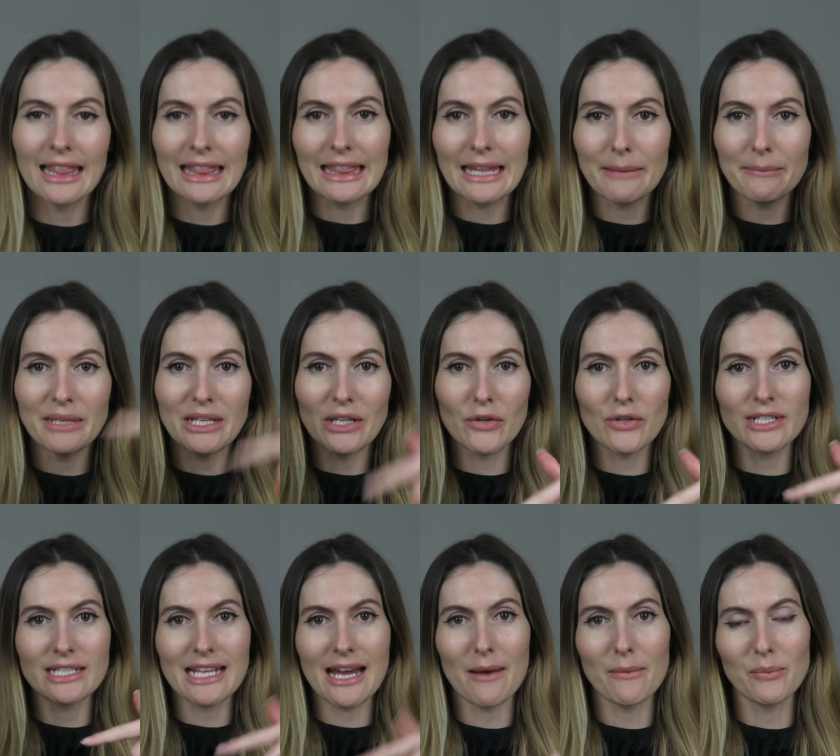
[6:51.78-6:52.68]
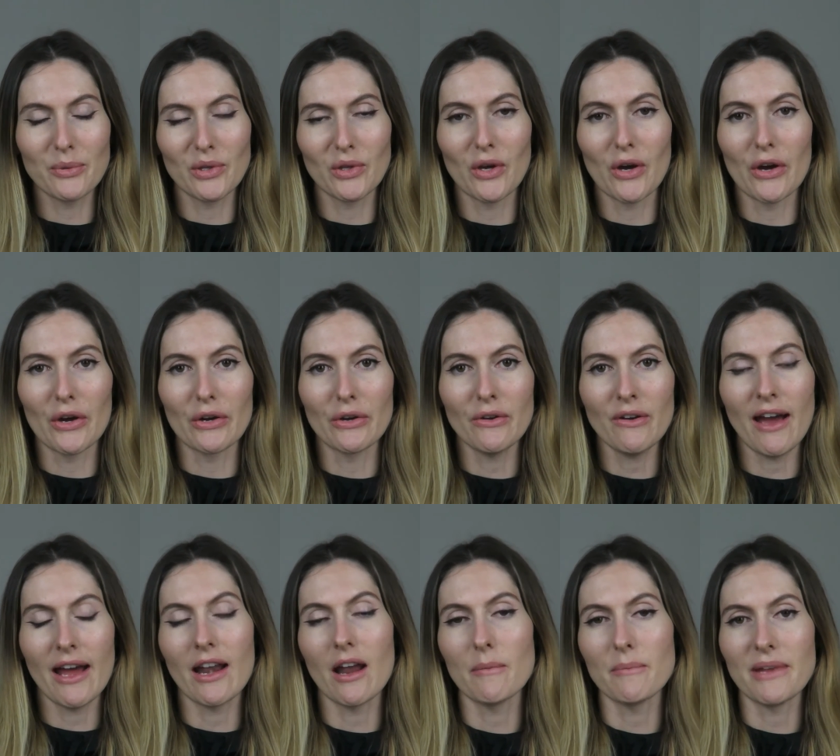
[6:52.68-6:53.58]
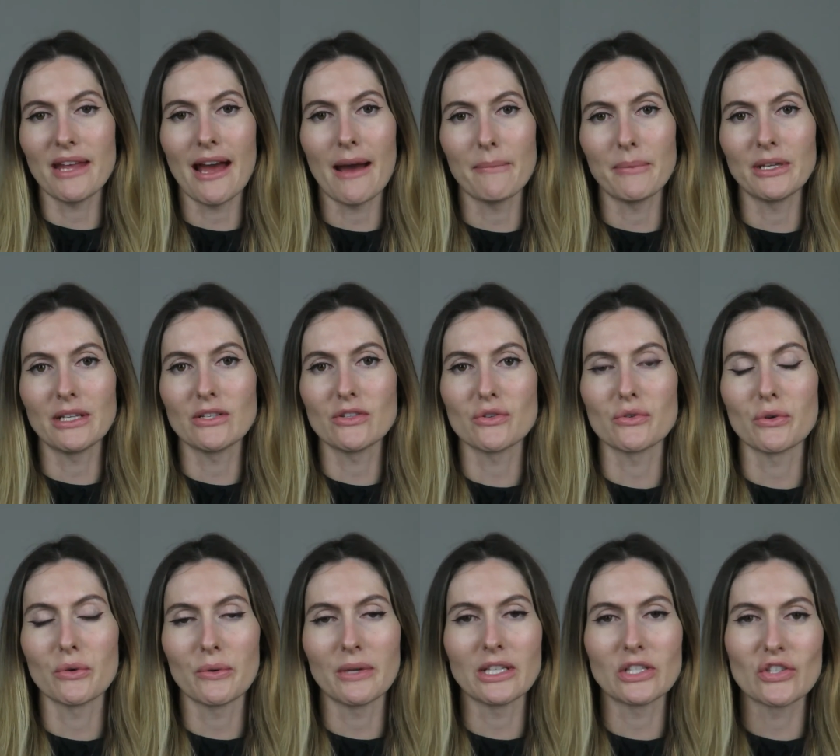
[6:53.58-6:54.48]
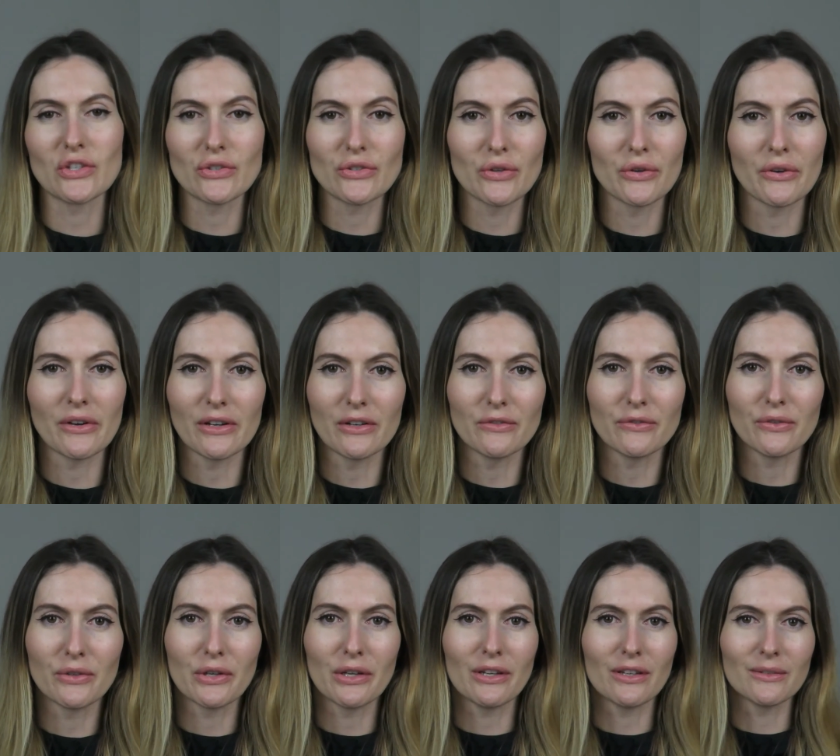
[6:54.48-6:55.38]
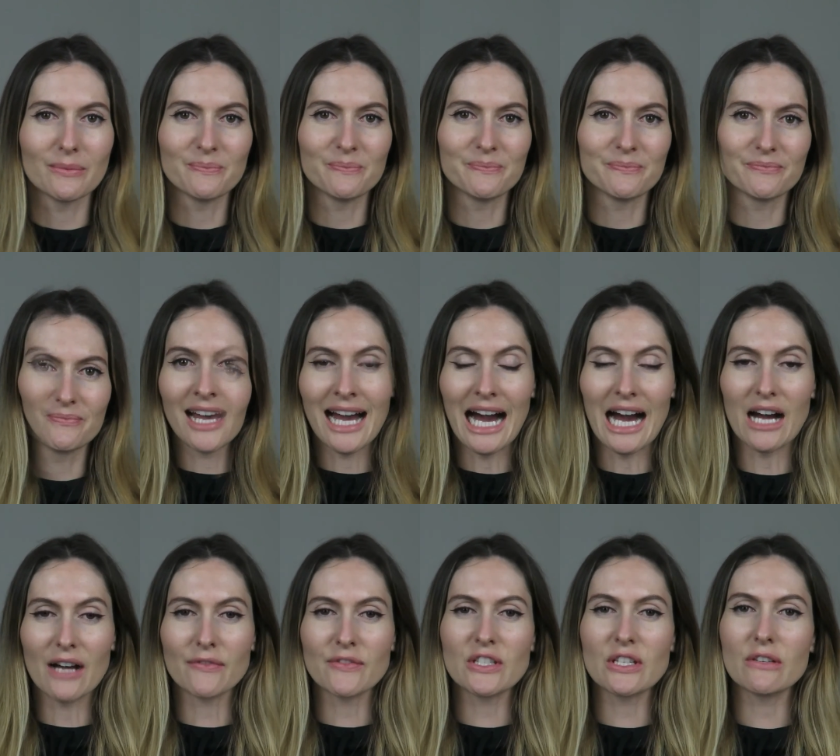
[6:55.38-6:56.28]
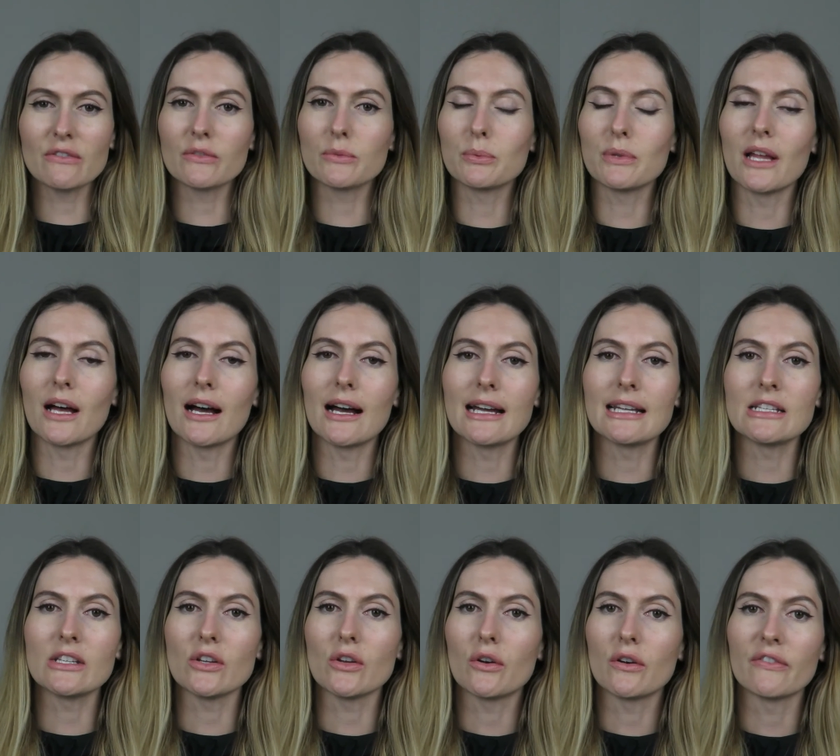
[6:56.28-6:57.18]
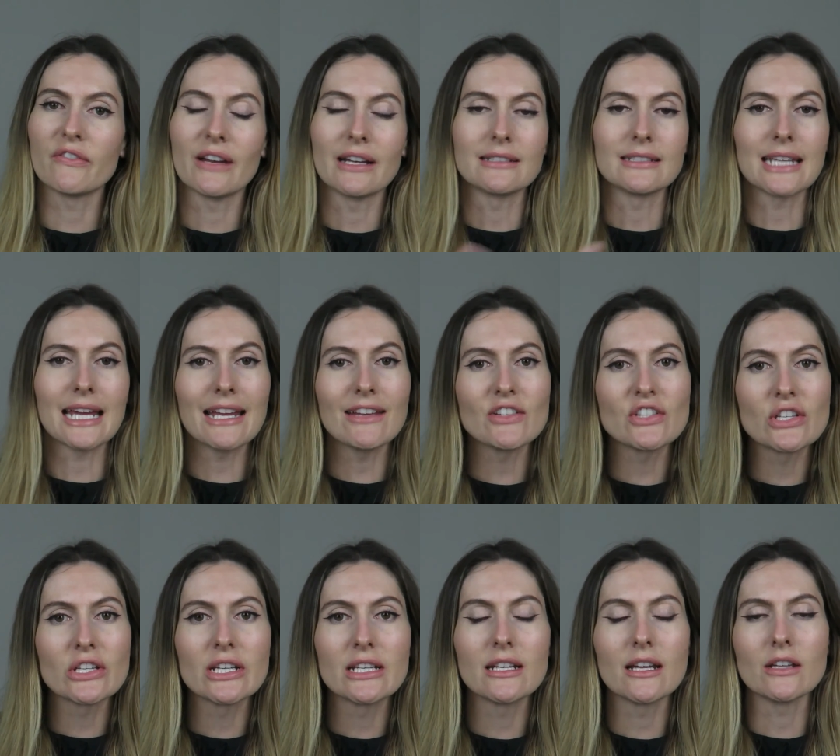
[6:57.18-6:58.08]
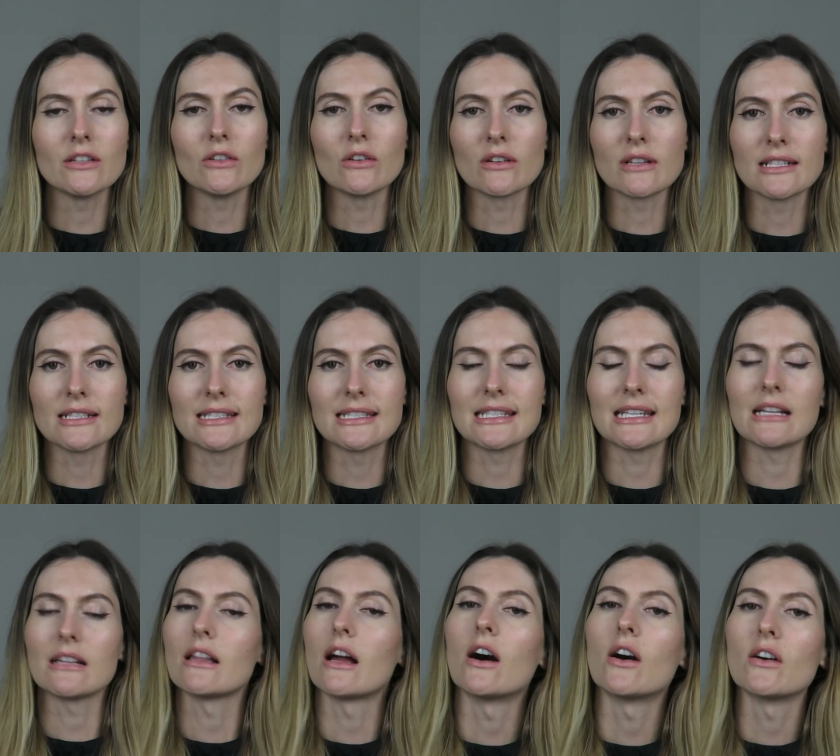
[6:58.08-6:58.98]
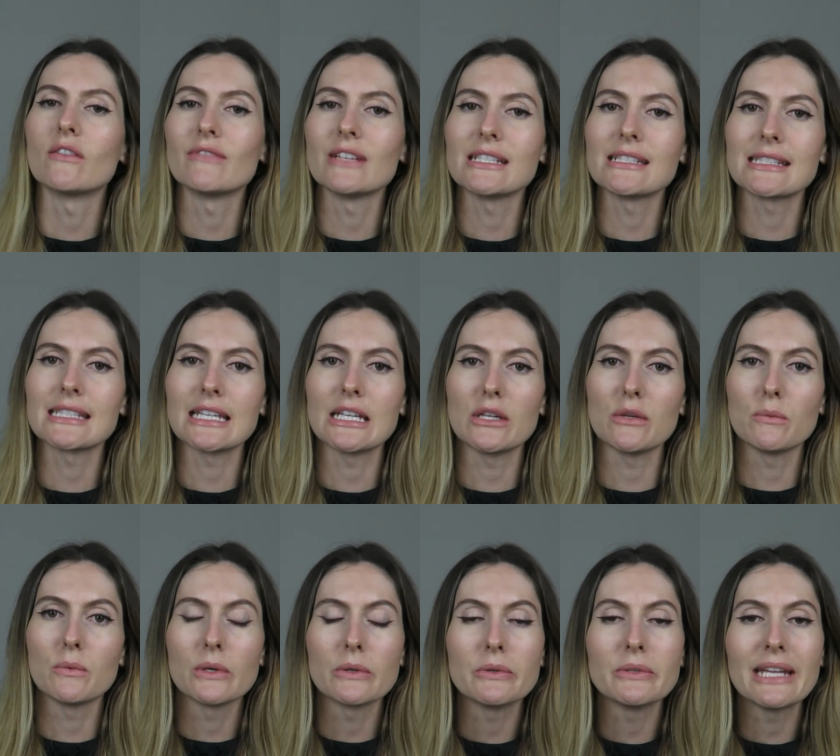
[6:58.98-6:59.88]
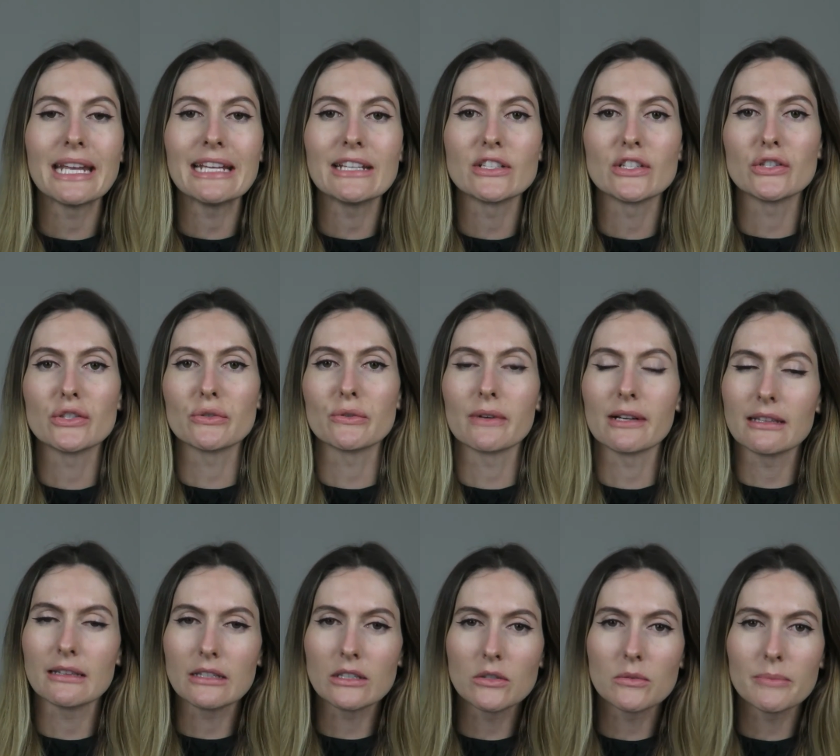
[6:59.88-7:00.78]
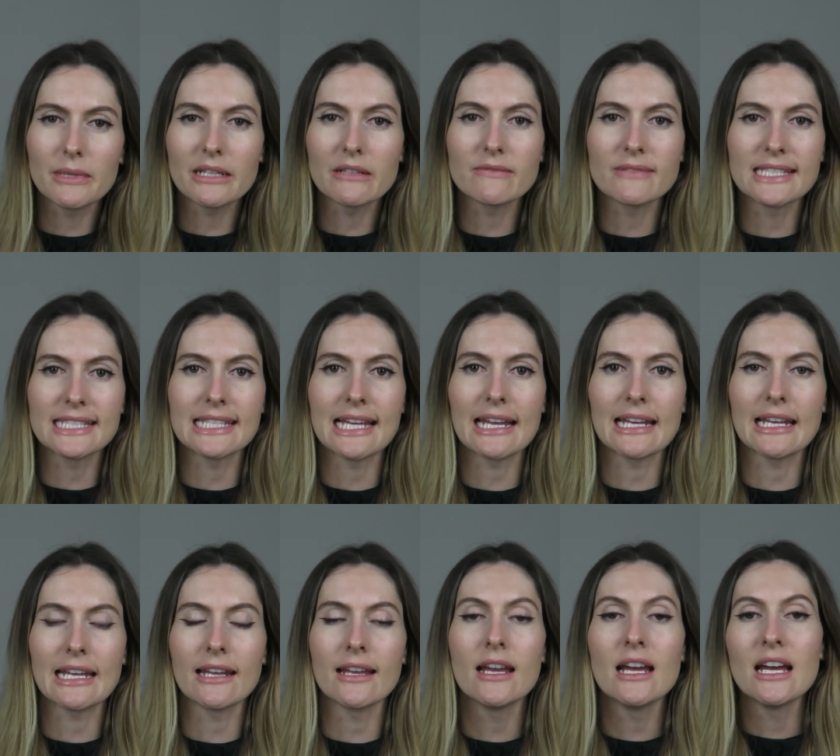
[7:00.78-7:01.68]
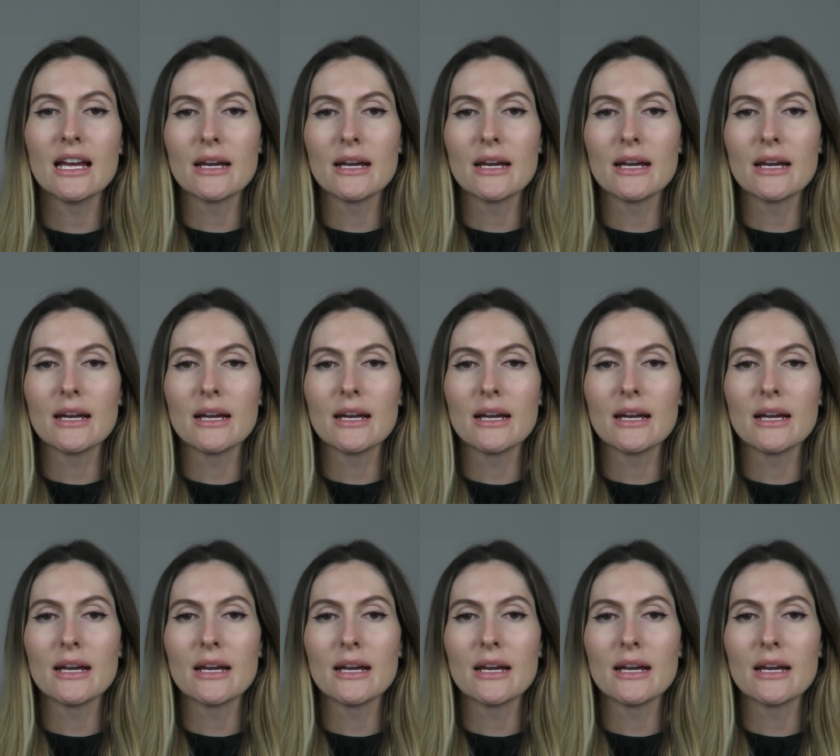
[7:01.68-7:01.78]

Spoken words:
let me know down below and I'd be happy to do a quick tutorial for you. After you've applied your foundation and your concealer, obviously you will need to do a little bit of setting,